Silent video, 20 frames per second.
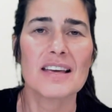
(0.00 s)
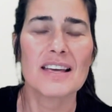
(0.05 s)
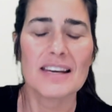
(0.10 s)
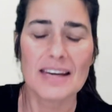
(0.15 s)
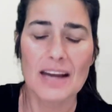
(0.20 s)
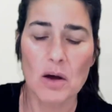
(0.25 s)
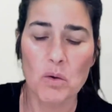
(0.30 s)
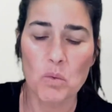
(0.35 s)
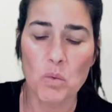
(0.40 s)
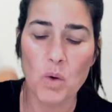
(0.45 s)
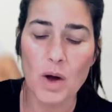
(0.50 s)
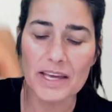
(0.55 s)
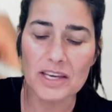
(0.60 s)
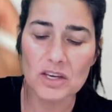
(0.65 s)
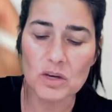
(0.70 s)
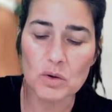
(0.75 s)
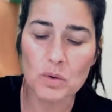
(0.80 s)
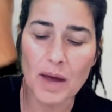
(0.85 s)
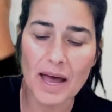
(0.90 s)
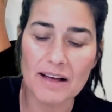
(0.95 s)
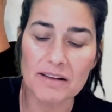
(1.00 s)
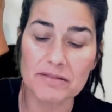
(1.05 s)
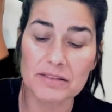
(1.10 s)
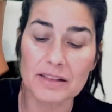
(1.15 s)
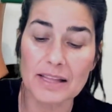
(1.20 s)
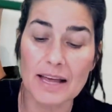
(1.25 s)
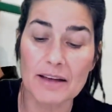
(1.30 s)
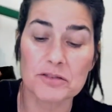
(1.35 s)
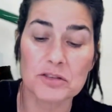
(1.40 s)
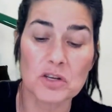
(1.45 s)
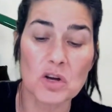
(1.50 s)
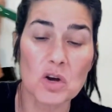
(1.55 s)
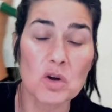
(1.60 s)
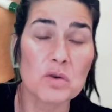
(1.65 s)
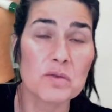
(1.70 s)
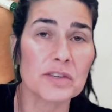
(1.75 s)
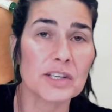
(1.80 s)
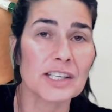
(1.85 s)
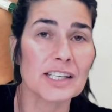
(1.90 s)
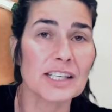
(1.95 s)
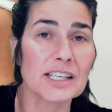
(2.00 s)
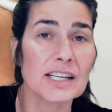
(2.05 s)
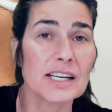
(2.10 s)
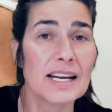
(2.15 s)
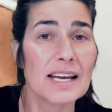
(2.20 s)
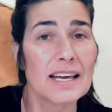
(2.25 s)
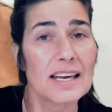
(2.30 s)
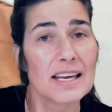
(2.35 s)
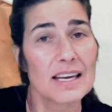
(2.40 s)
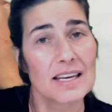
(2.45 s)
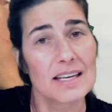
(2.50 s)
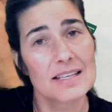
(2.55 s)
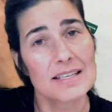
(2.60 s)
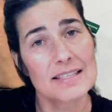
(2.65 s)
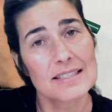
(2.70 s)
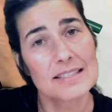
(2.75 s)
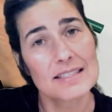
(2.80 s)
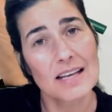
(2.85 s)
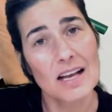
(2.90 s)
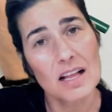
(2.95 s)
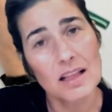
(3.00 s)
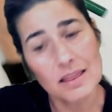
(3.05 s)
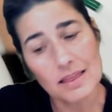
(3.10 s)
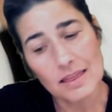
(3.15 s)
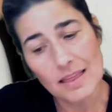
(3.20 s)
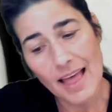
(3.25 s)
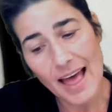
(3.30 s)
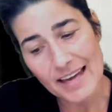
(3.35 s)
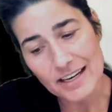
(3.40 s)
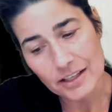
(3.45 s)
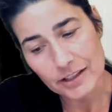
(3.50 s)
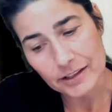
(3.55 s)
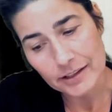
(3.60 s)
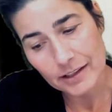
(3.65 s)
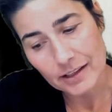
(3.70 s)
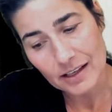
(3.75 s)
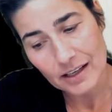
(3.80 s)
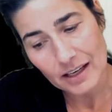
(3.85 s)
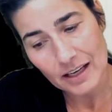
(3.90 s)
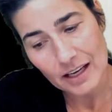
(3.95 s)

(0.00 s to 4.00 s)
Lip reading: Now what you have left over is a letter.